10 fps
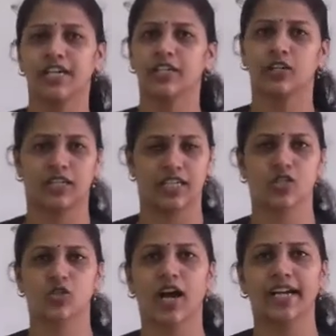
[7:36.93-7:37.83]

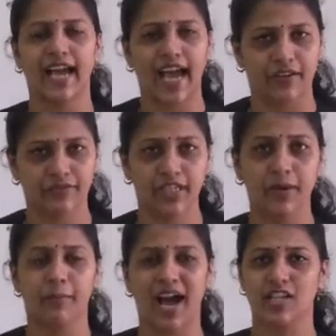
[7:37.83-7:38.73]
does not have
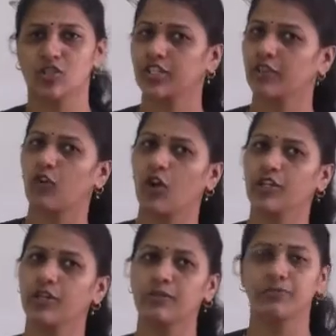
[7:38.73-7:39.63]
the mass or the
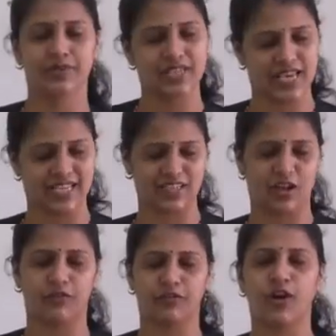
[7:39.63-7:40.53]
volume? Yes,
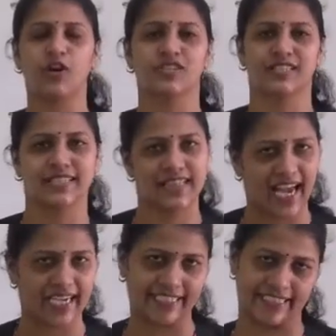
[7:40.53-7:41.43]
of course,
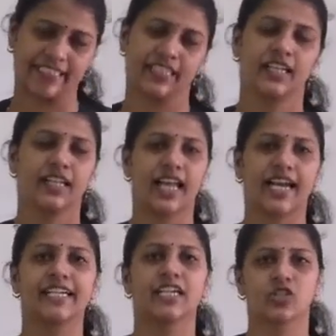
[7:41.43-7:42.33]
light.
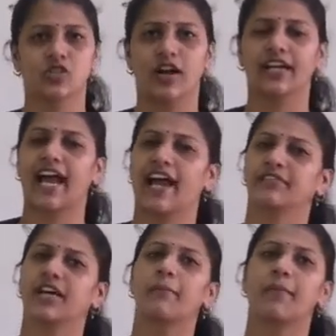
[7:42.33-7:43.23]
Light does not
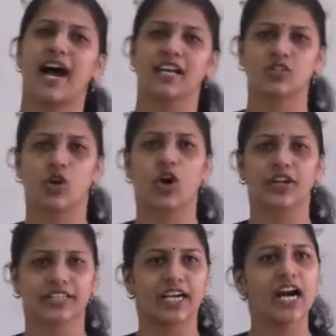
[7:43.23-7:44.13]
have the mass or
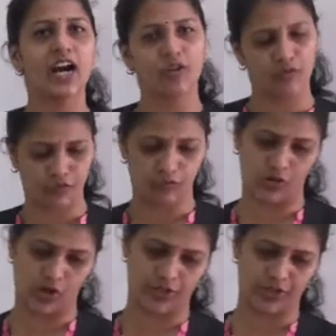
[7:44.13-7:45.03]
the
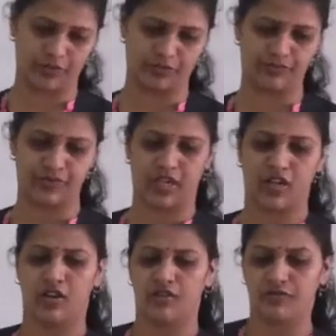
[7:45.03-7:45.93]
volume.
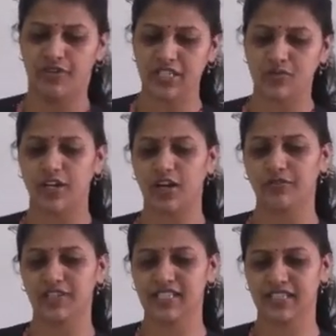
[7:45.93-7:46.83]
Which one
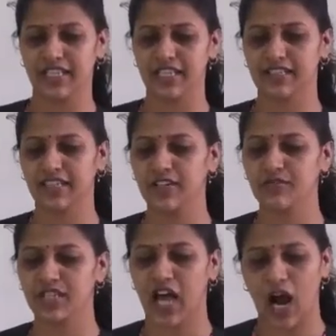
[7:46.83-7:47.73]
of this thing
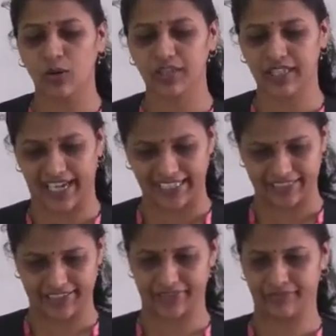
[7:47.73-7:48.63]
gives out light?
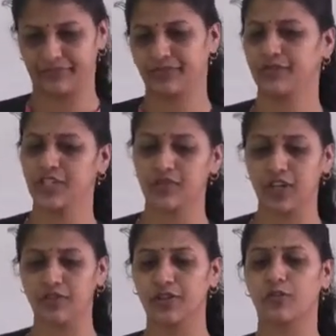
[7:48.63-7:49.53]
Which
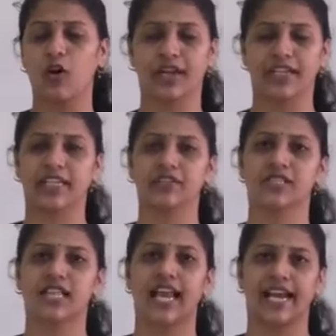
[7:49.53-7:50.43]
one of the following
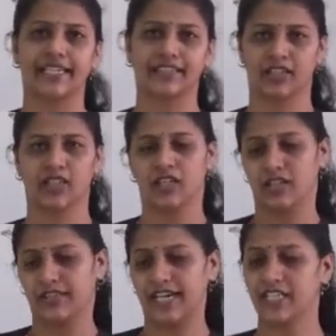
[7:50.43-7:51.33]
gives the light?
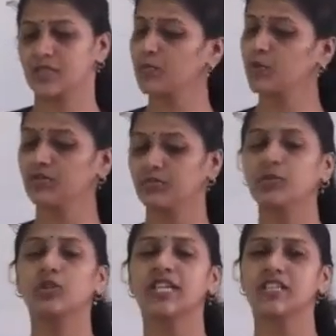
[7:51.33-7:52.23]
That is moon.
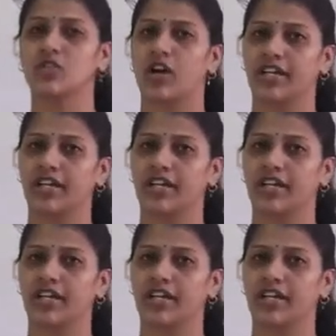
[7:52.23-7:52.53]
Moon is